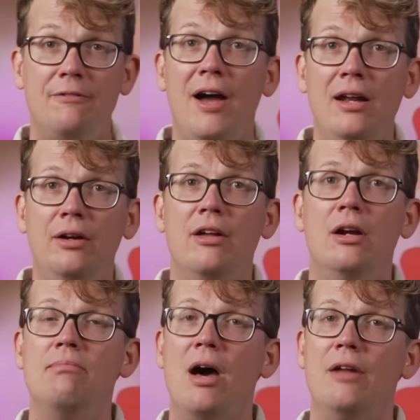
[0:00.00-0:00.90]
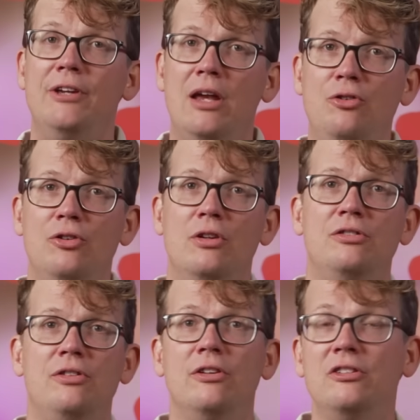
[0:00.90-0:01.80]
And finally, there are
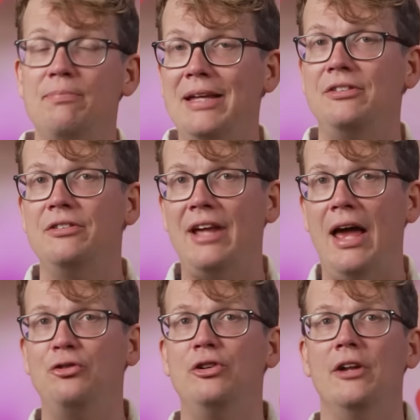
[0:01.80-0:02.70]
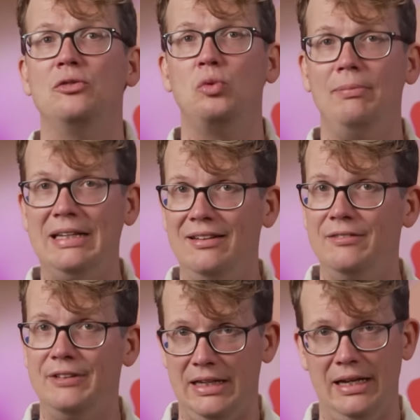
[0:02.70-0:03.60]
modifications to the spaces astronauts will be living